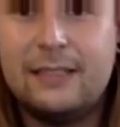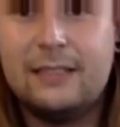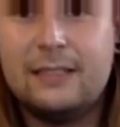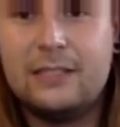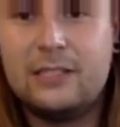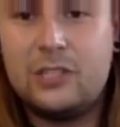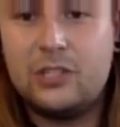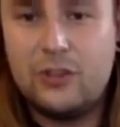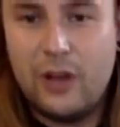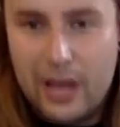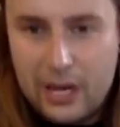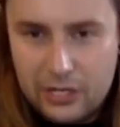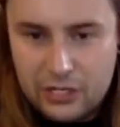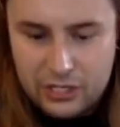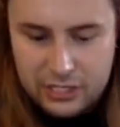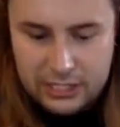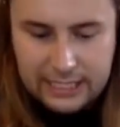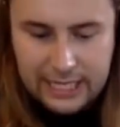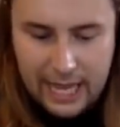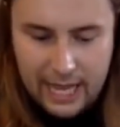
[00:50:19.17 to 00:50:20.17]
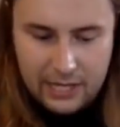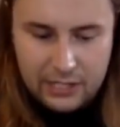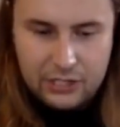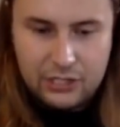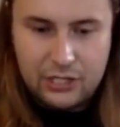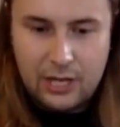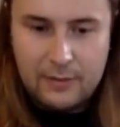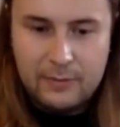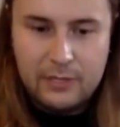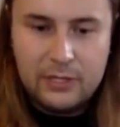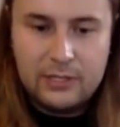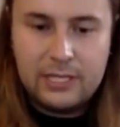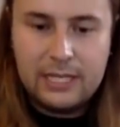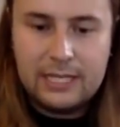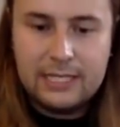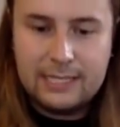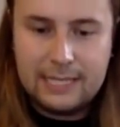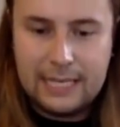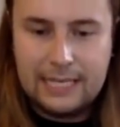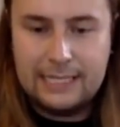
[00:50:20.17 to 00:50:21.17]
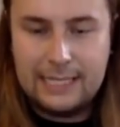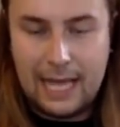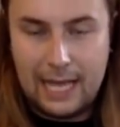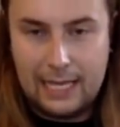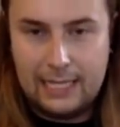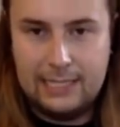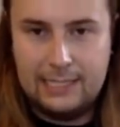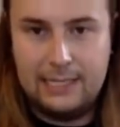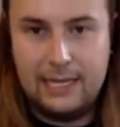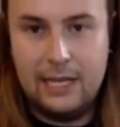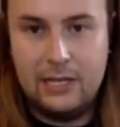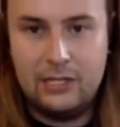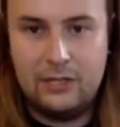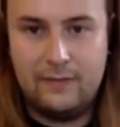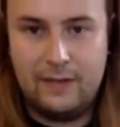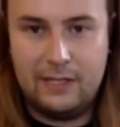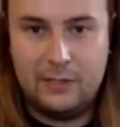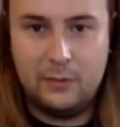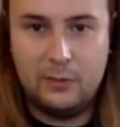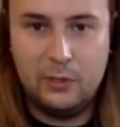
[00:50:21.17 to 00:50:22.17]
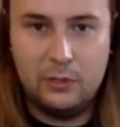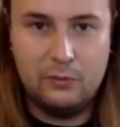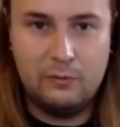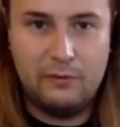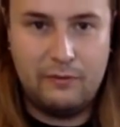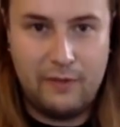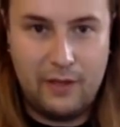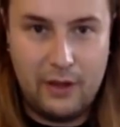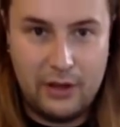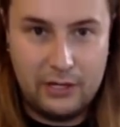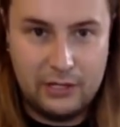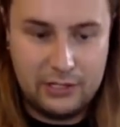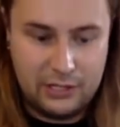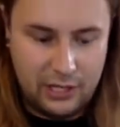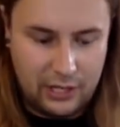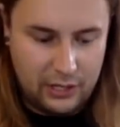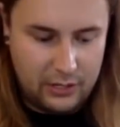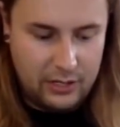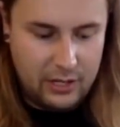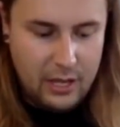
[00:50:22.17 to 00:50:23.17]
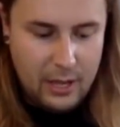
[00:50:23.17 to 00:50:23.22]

Stretch stitch. I'm using a zigzaggy stitch, if that's what you're referring to.